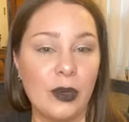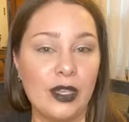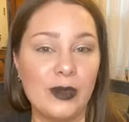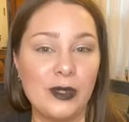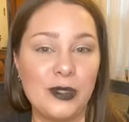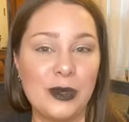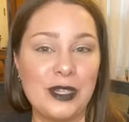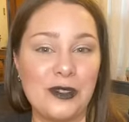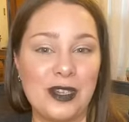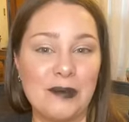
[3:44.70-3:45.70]
it was Sweet
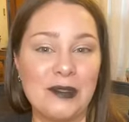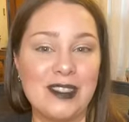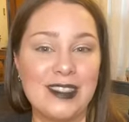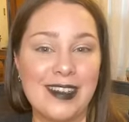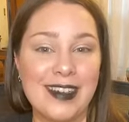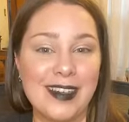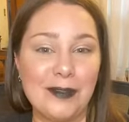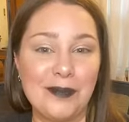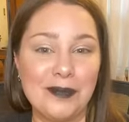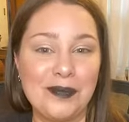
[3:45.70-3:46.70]
Dreams.
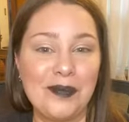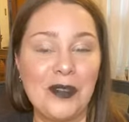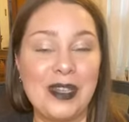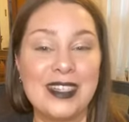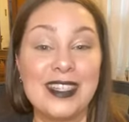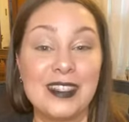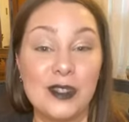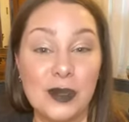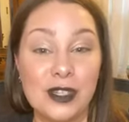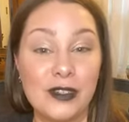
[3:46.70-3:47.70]
We had to sing
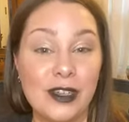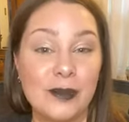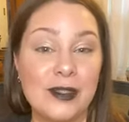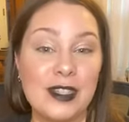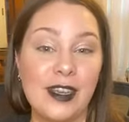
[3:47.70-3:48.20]
Sweet Dreams,